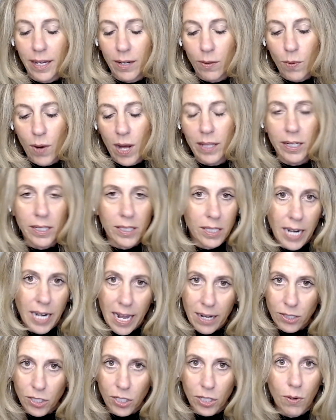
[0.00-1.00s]
wallets that
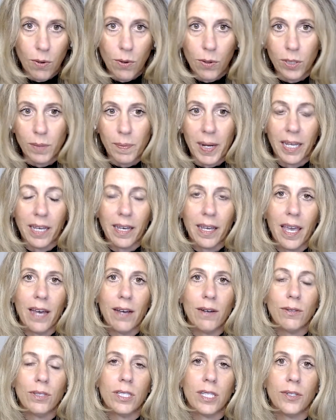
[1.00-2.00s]
actually hold many
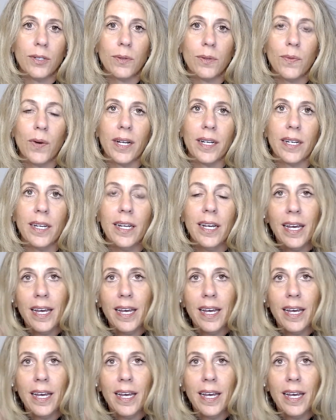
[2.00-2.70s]
accounts under one.